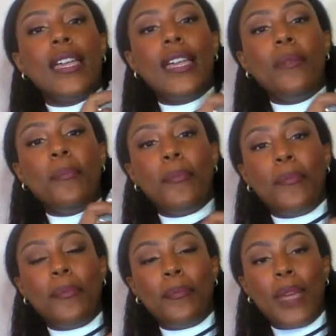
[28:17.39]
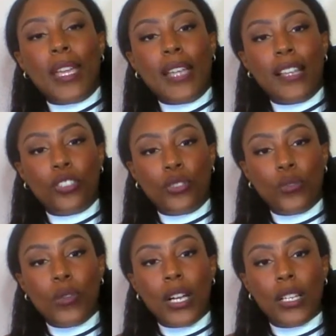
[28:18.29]
it may not
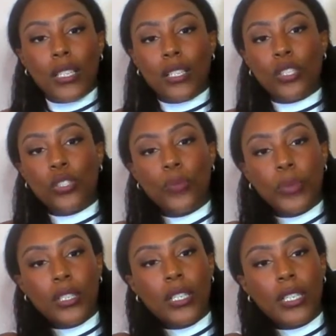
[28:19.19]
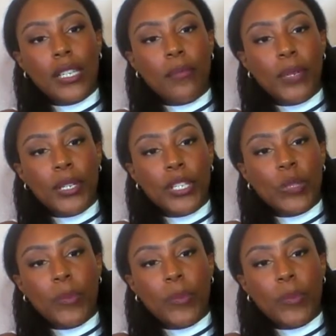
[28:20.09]
do super numbers,